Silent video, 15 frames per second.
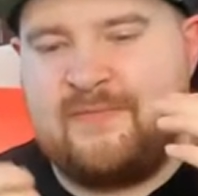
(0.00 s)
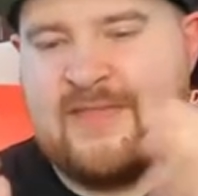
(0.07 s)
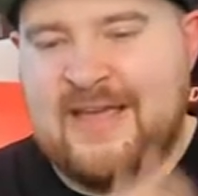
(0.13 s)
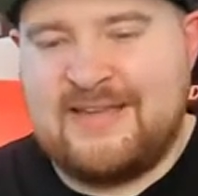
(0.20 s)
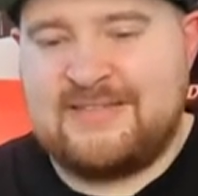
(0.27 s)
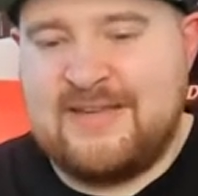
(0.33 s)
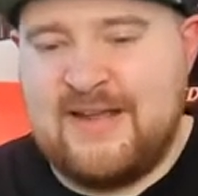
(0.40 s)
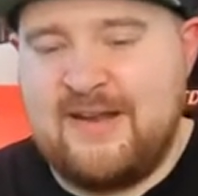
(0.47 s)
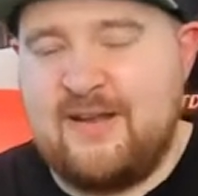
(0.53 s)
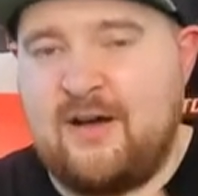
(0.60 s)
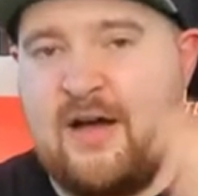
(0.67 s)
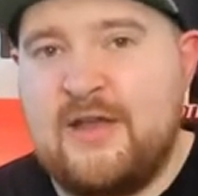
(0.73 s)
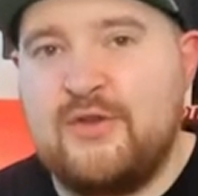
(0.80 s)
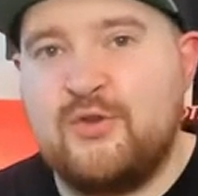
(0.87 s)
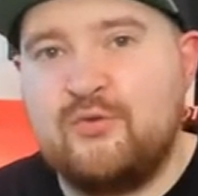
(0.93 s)
That said,
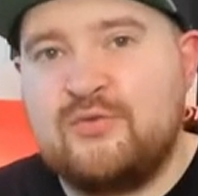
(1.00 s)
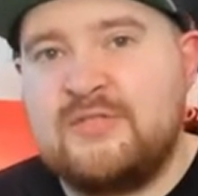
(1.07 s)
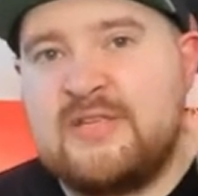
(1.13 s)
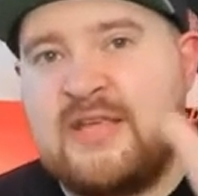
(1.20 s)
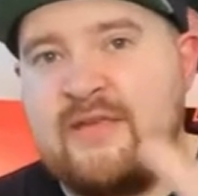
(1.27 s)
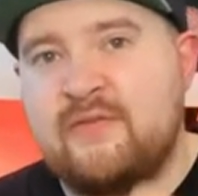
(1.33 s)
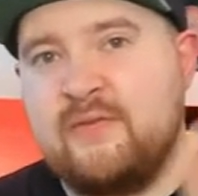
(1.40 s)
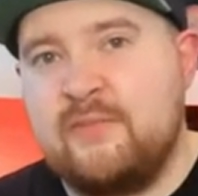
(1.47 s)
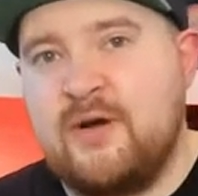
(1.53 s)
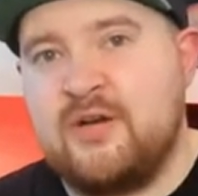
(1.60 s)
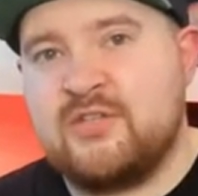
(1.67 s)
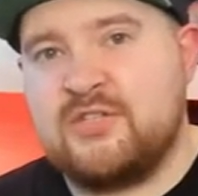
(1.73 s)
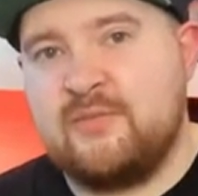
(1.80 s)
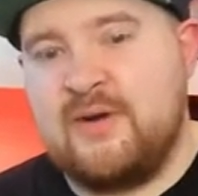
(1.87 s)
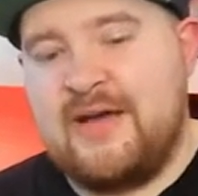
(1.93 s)
I do see the
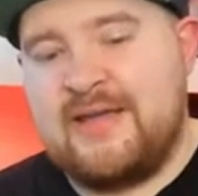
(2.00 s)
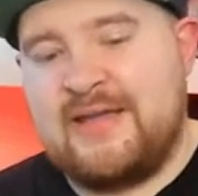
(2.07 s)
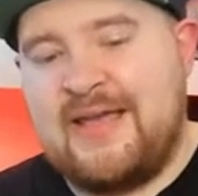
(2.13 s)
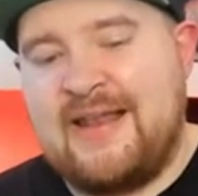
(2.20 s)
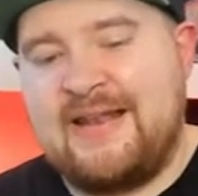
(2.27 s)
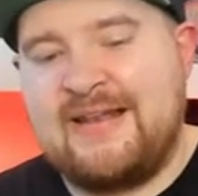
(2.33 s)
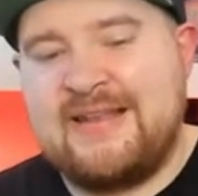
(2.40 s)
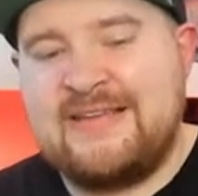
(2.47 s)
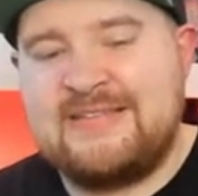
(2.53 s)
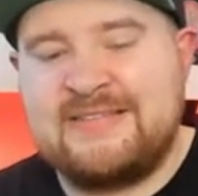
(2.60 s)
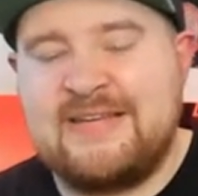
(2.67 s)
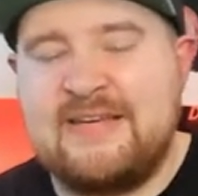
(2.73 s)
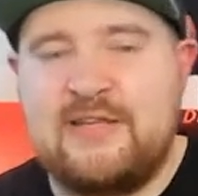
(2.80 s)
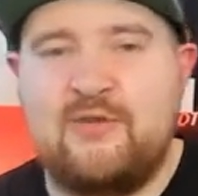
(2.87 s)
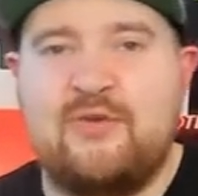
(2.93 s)
Master Mike, at
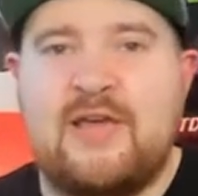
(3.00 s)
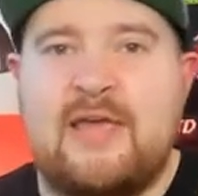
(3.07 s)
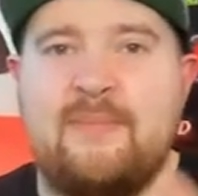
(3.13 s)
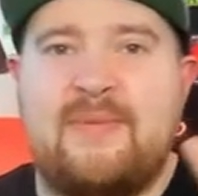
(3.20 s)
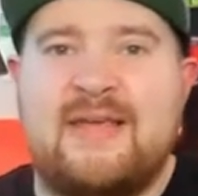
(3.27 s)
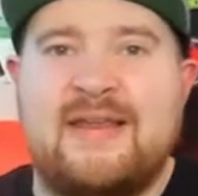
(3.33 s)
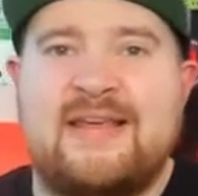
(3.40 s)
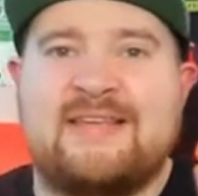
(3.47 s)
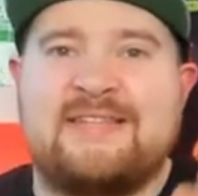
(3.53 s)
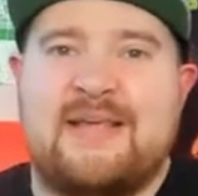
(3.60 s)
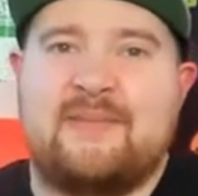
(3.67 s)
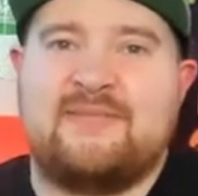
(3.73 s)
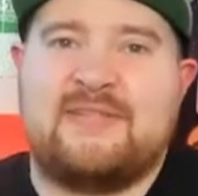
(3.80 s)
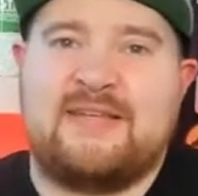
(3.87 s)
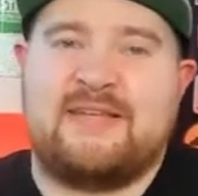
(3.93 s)
least in the UK, being
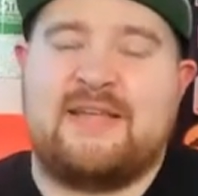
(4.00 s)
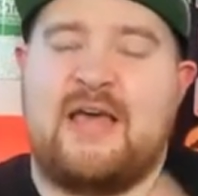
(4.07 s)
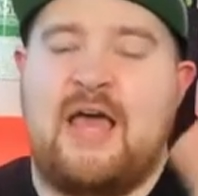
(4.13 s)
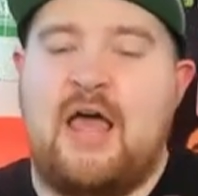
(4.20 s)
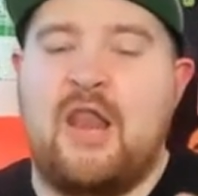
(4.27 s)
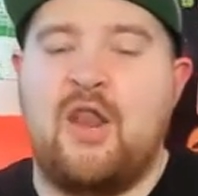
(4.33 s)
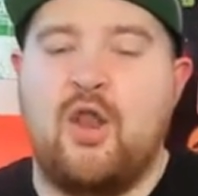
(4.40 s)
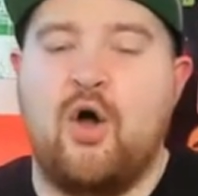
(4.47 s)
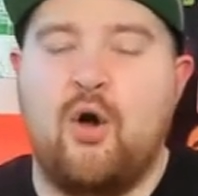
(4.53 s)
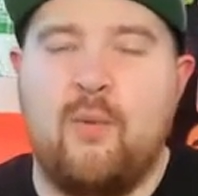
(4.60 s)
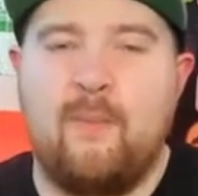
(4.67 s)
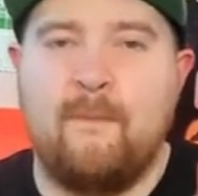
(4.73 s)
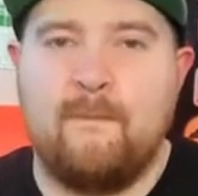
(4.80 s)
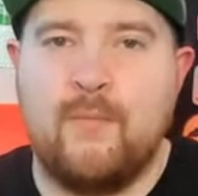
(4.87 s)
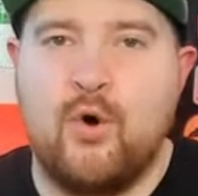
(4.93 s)
accepted a
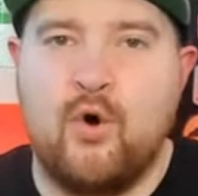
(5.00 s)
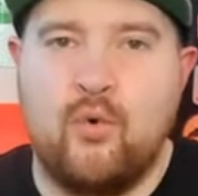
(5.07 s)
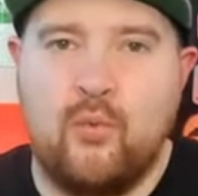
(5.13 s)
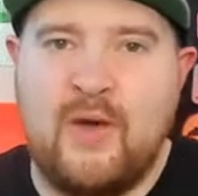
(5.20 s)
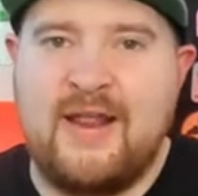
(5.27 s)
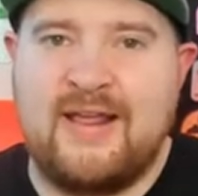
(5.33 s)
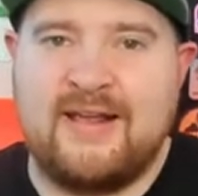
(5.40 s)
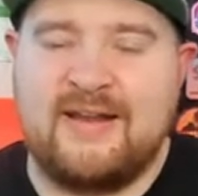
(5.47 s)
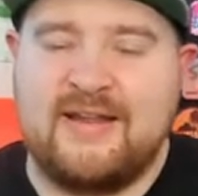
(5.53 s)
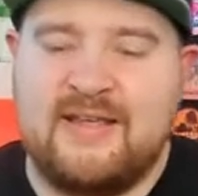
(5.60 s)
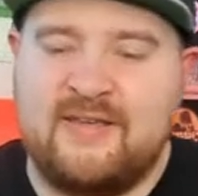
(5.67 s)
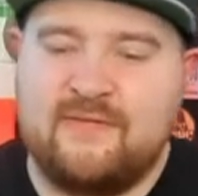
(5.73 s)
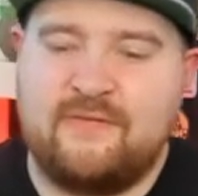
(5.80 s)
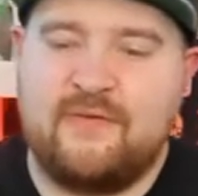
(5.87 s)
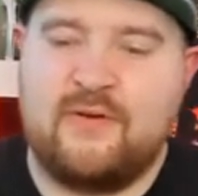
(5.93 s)
lot more
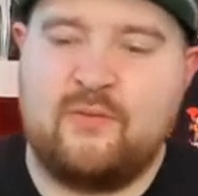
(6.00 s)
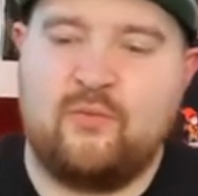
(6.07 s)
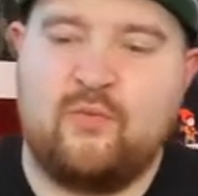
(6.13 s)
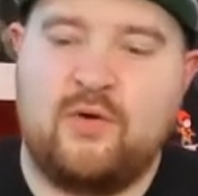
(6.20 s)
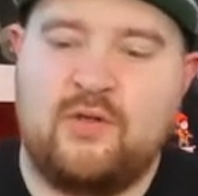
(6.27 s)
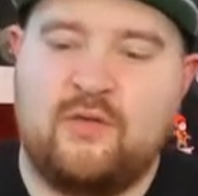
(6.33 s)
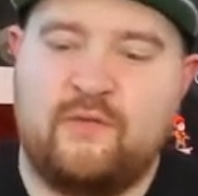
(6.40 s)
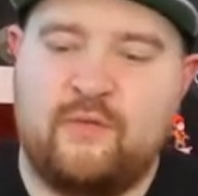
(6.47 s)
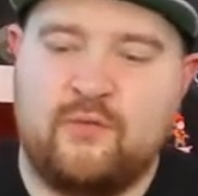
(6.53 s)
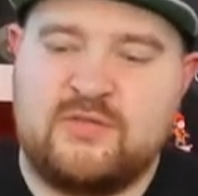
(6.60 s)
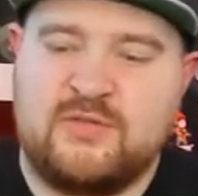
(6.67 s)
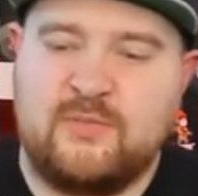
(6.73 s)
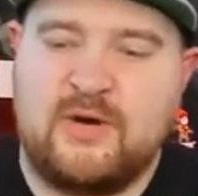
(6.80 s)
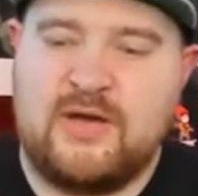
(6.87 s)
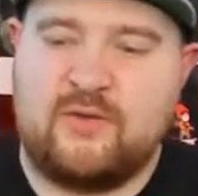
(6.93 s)
willingly than what the
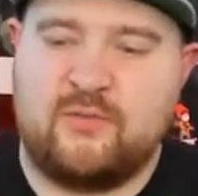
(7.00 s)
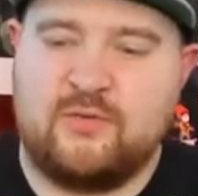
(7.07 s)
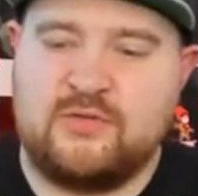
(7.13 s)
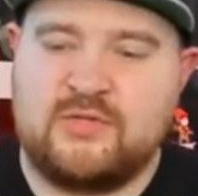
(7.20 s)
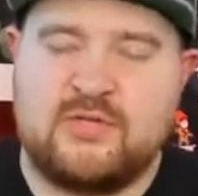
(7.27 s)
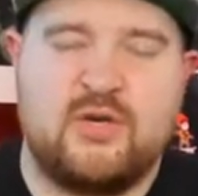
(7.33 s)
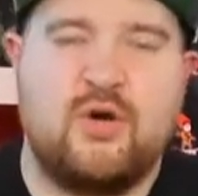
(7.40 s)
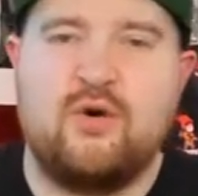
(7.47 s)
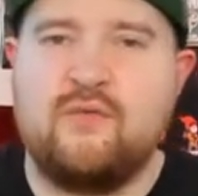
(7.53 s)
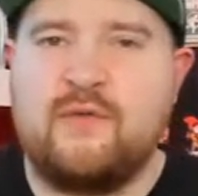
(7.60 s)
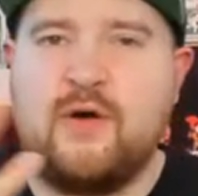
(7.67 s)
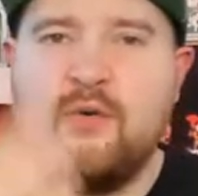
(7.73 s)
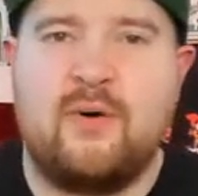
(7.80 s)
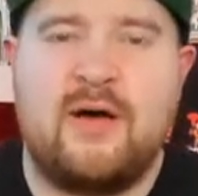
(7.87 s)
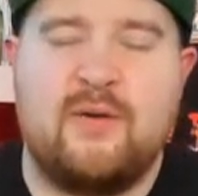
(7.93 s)
40 Mike was.
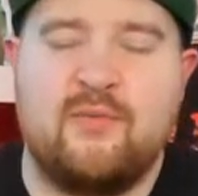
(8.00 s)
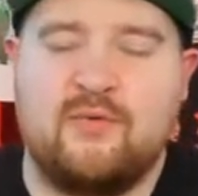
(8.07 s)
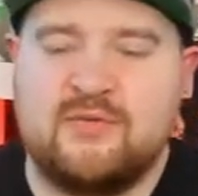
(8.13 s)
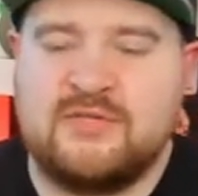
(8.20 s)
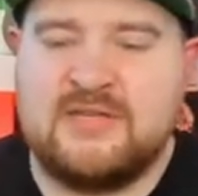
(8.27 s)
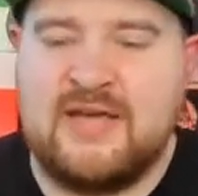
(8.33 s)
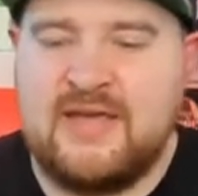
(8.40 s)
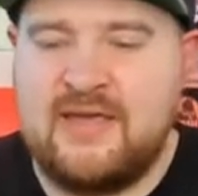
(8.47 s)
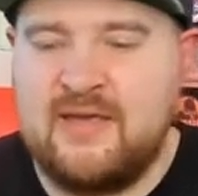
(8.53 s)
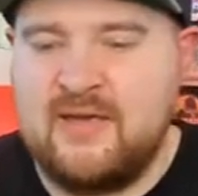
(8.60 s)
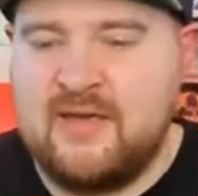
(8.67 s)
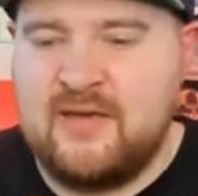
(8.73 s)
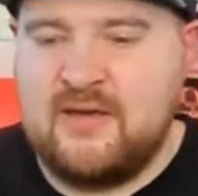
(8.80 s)
Although I will say,